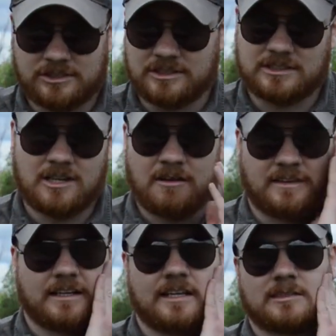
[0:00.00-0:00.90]
soft
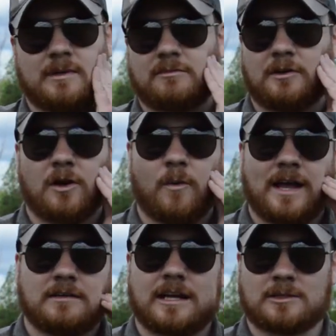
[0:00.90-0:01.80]
kicking as my
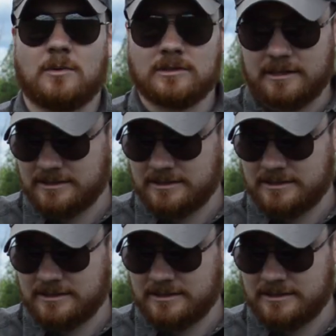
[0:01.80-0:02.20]
308 X-Bolt, I'd